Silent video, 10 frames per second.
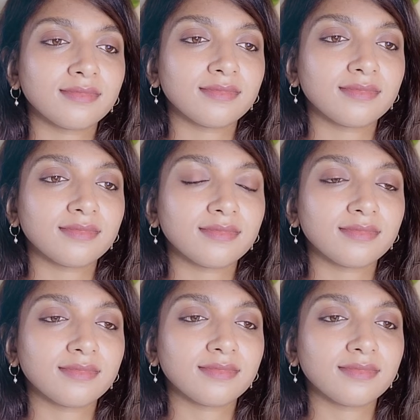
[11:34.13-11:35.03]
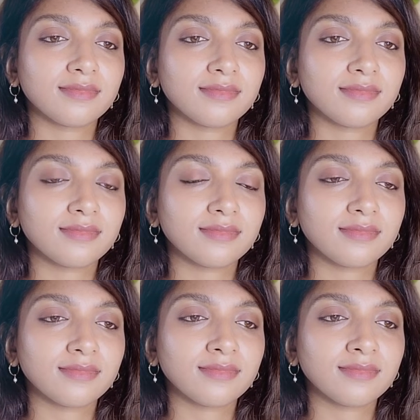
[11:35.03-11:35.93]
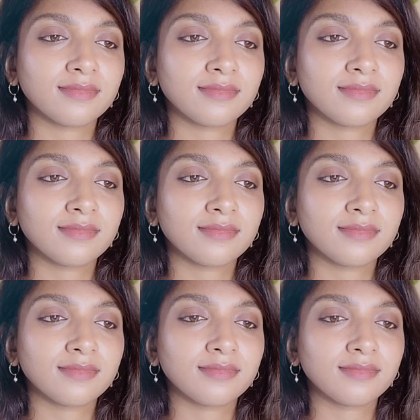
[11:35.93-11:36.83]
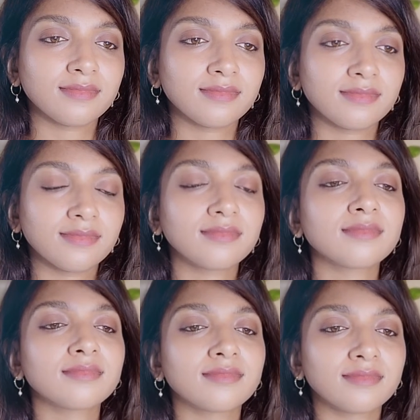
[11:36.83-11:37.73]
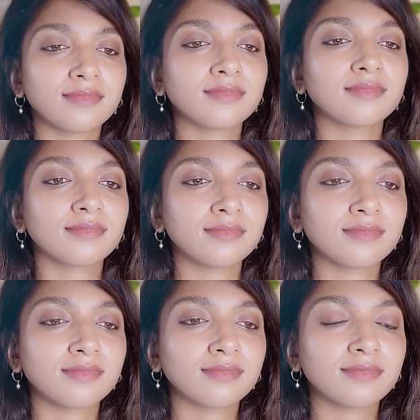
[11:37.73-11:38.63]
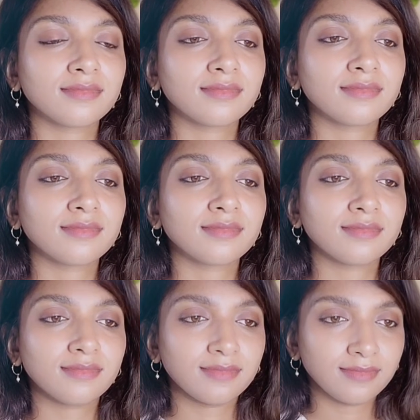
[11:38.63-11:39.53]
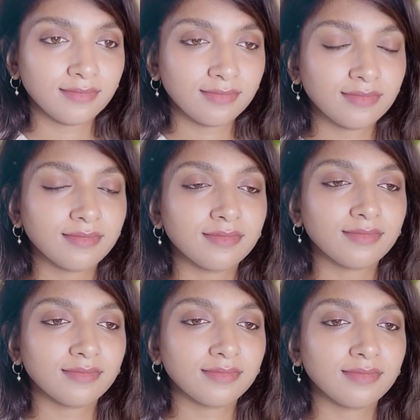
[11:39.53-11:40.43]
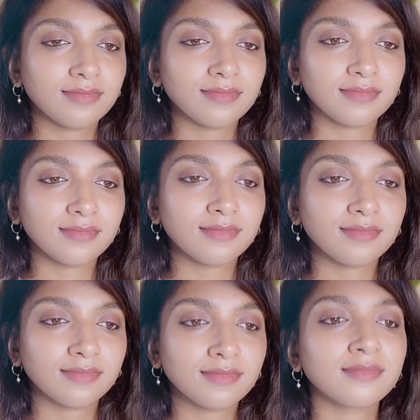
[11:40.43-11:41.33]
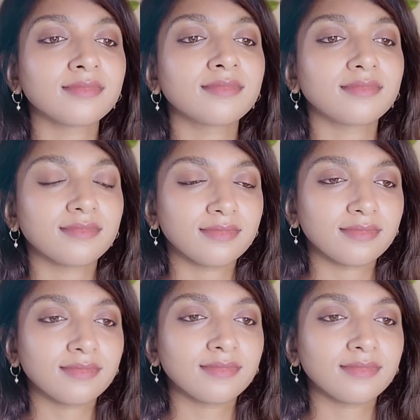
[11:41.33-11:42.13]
No words are spoken by the person on screen.